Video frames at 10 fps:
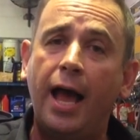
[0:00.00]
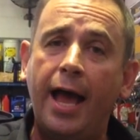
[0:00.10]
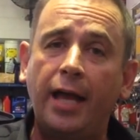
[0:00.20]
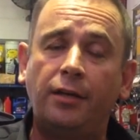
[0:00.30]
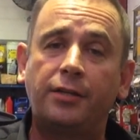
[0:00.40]

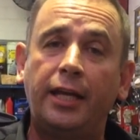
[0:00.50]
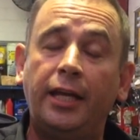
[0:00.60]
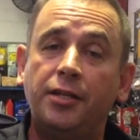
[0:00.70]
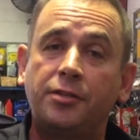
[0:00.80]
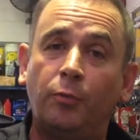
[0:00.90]
and
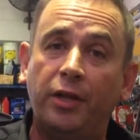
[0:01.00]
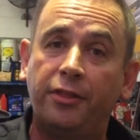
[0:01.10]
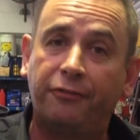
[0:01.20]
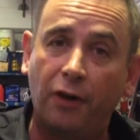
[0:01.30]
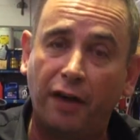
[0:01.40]
it is
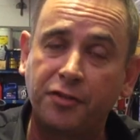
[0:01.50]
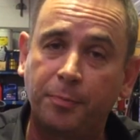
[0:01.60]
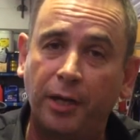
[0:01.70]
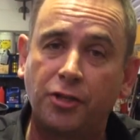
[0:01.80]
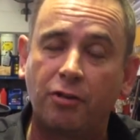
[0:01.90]
with the
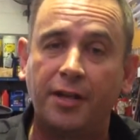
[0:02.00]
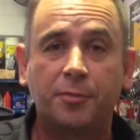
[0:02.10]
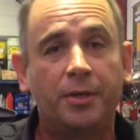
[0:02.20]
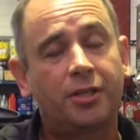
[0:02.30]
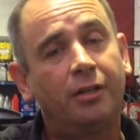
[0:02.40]
5-speed
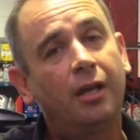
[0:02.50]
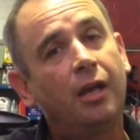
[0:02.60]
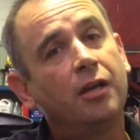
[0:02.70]
transmission